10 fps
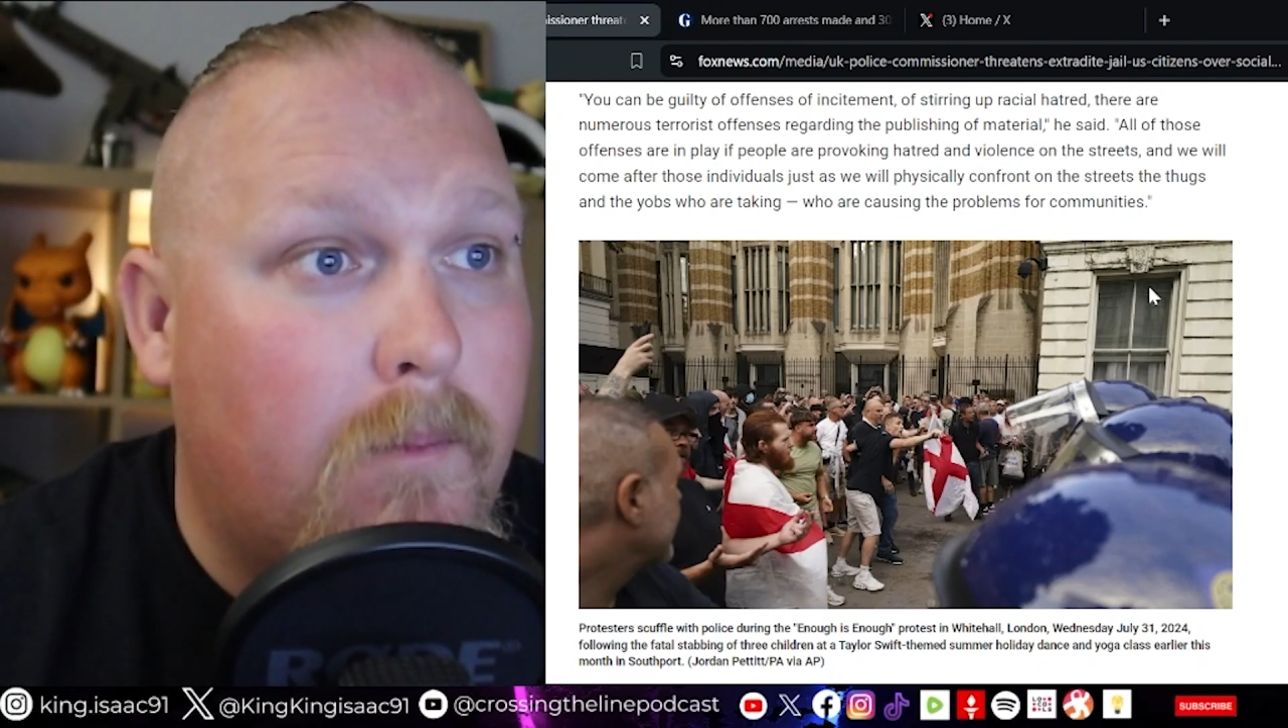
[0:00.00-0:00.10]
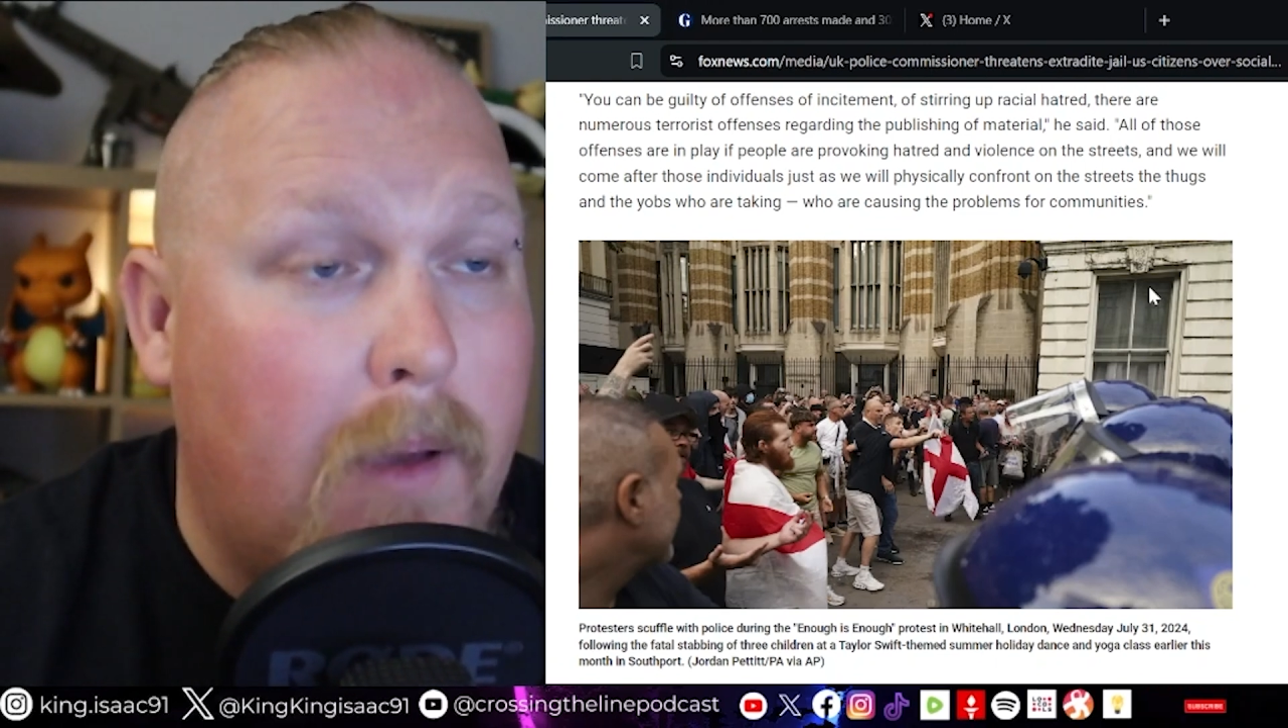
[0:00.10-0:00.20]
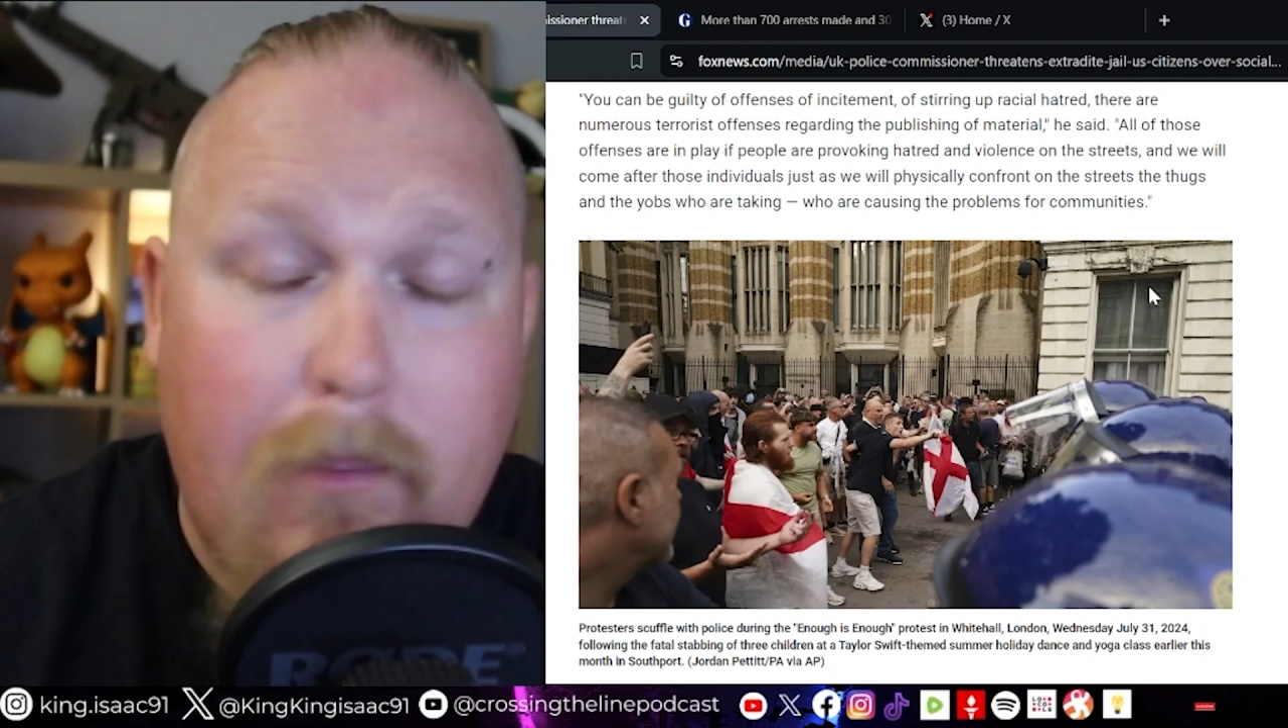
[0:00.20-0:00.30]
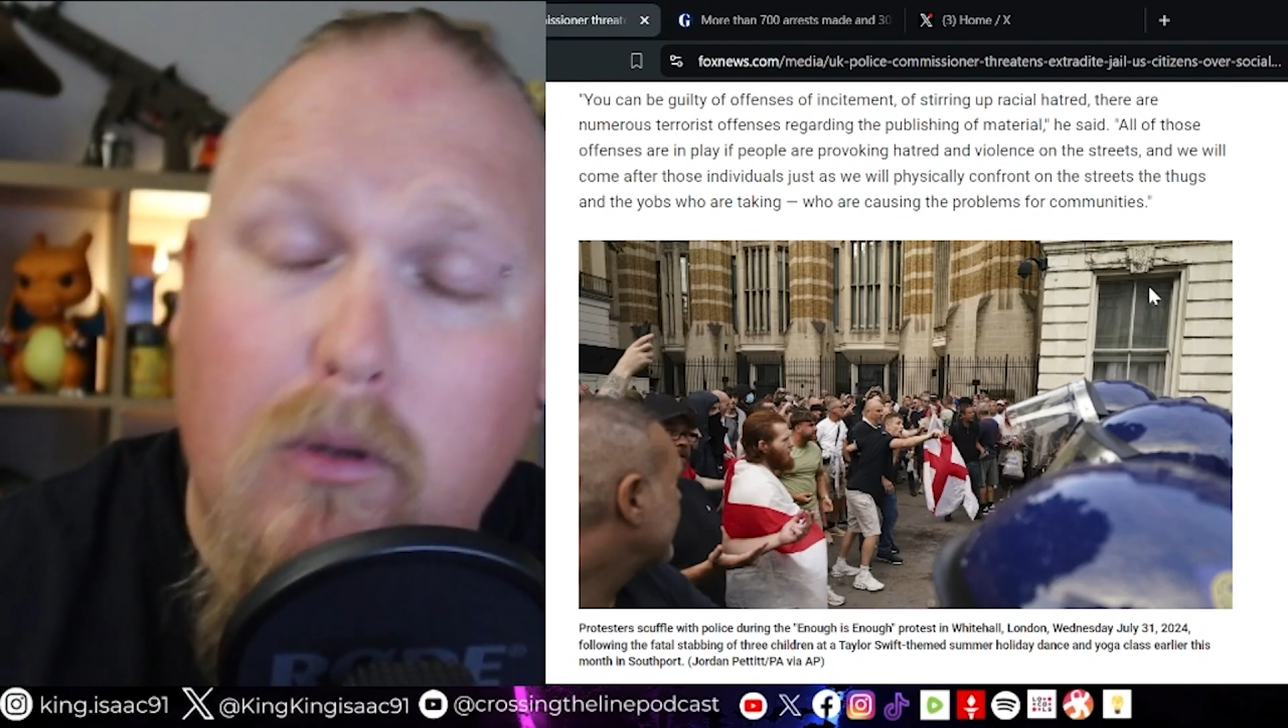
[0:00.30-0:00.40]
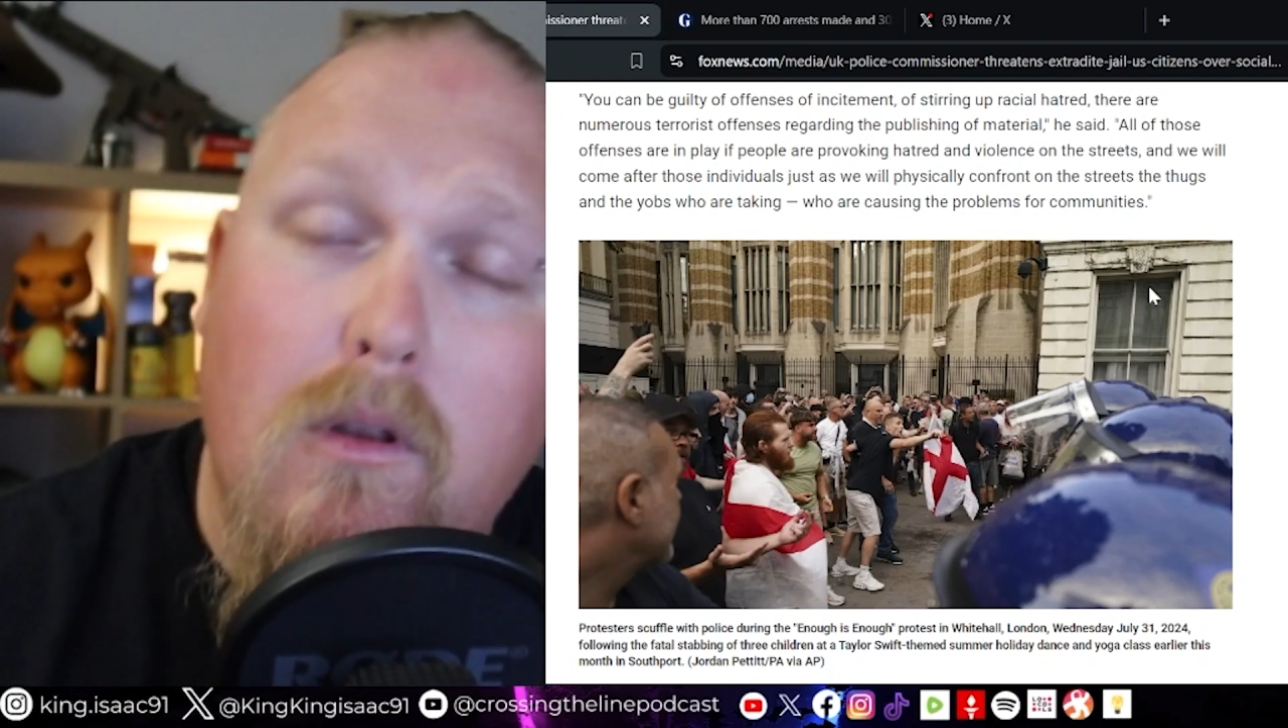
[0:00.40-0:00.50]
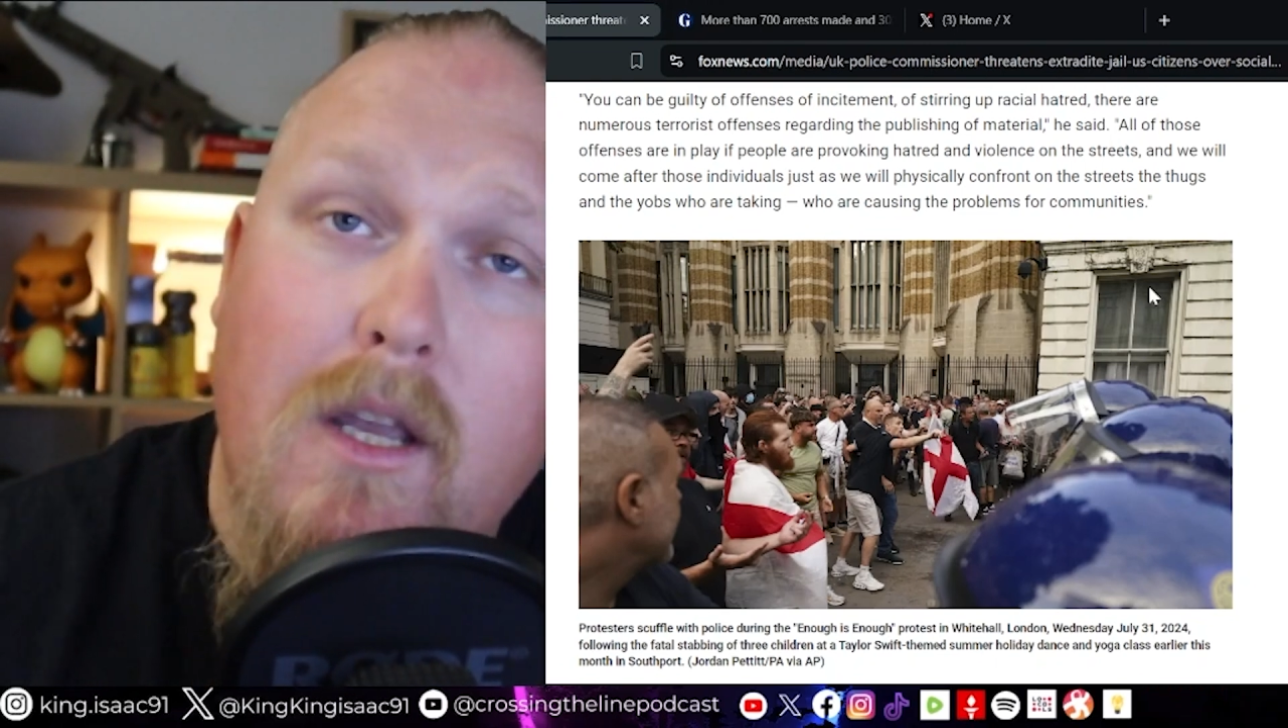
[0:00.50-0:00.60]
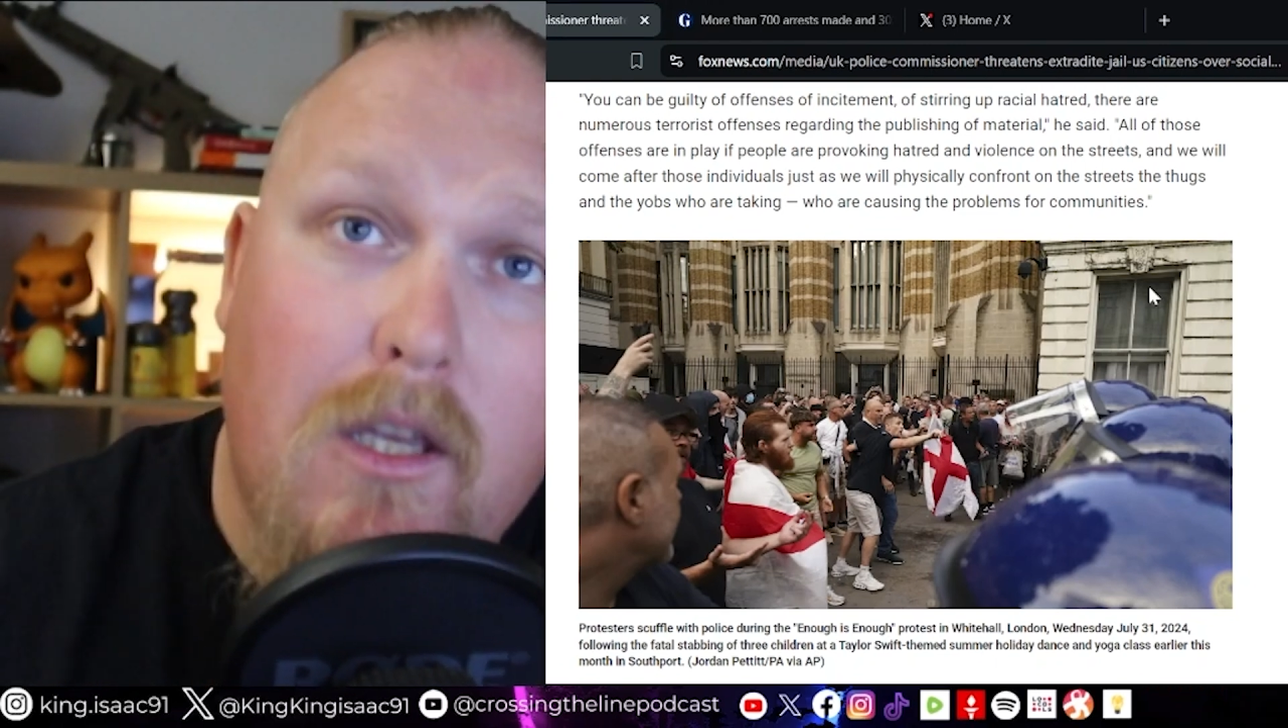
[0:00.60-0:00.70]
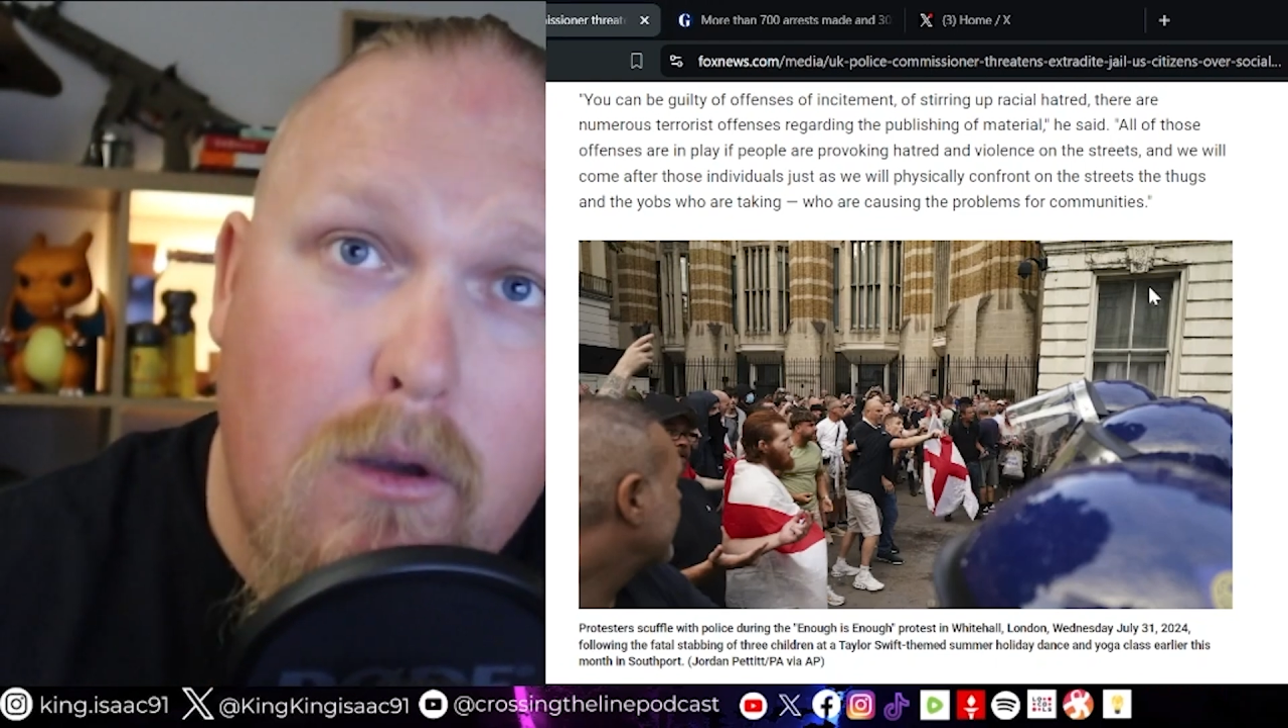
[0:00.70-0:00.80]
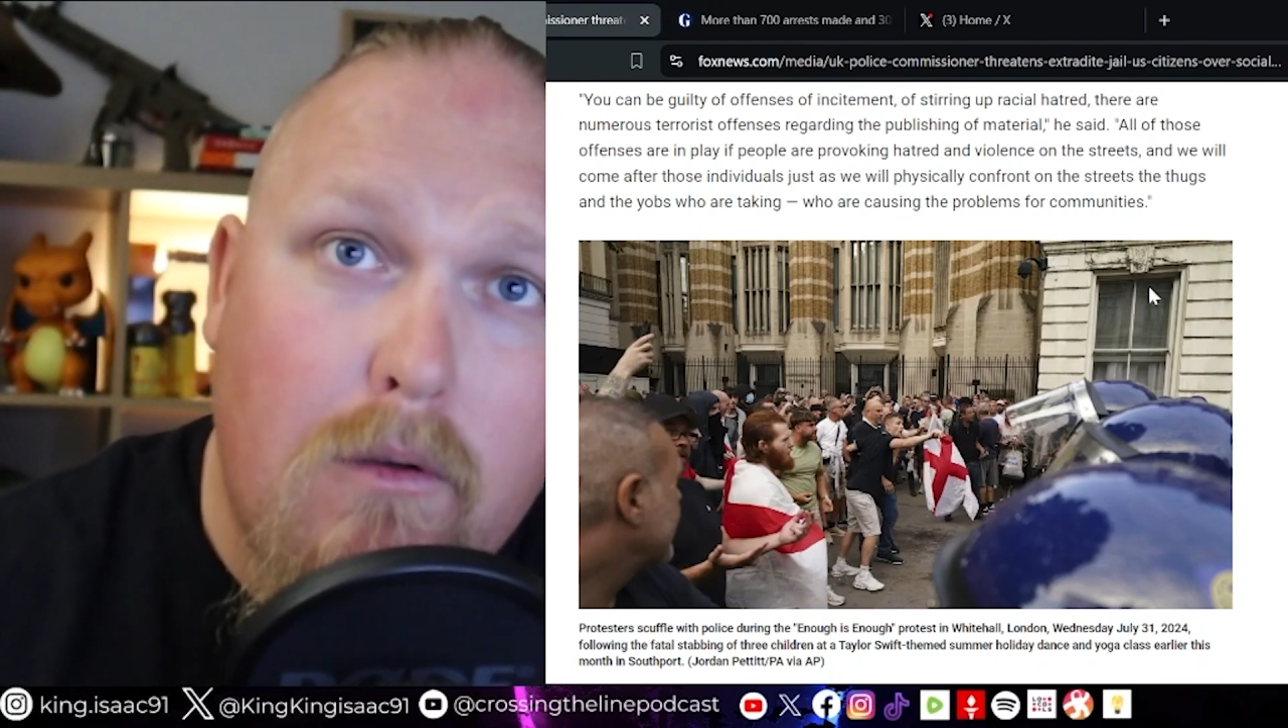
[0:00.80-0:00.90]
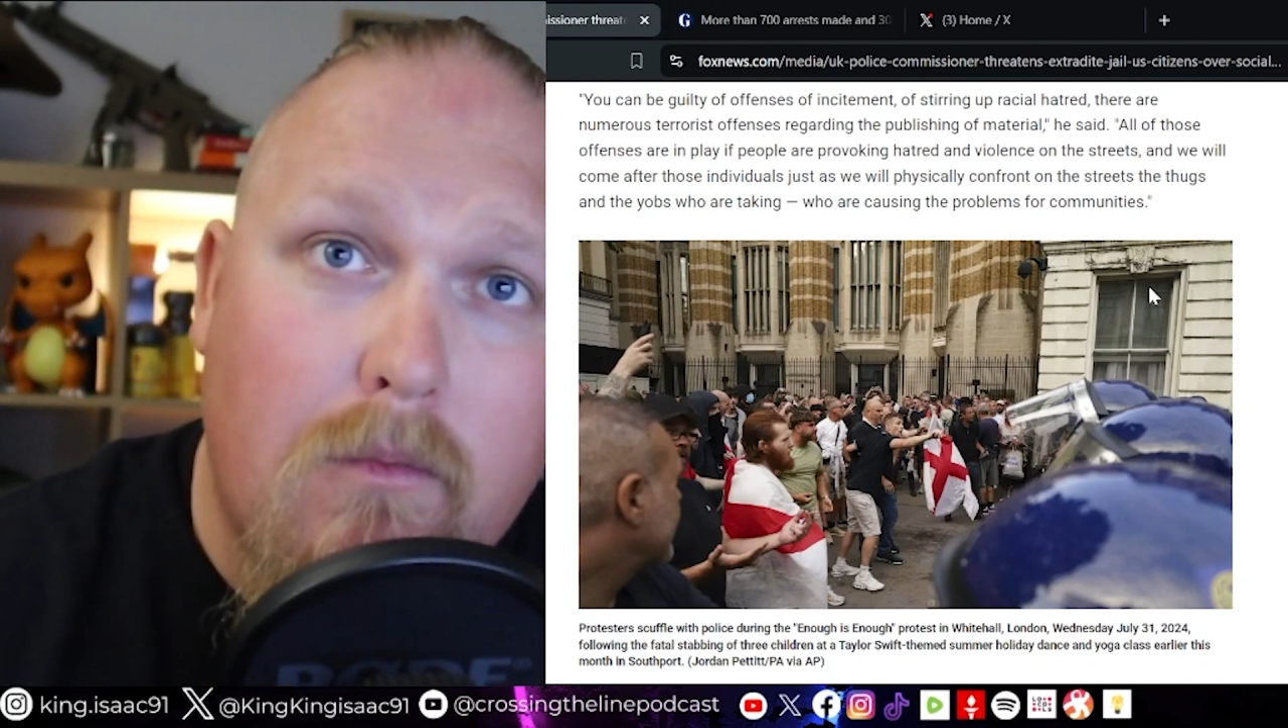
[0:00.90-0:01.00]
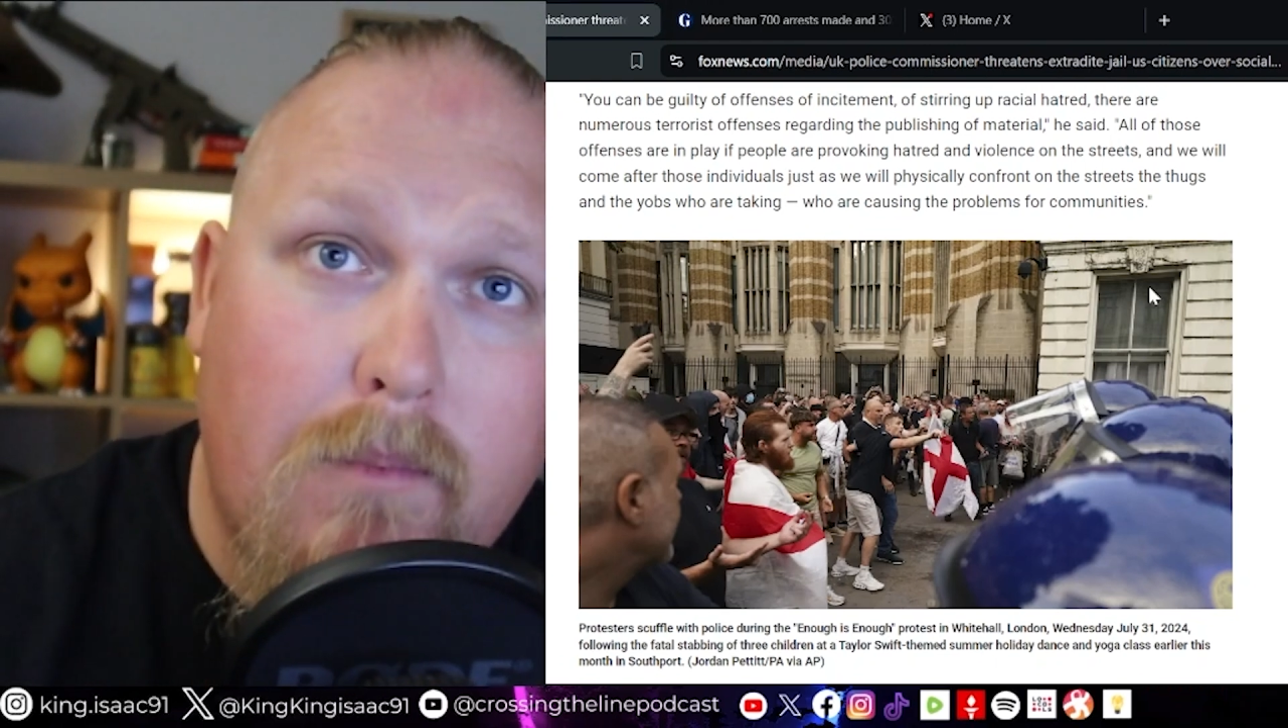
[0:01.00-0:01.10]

people like you,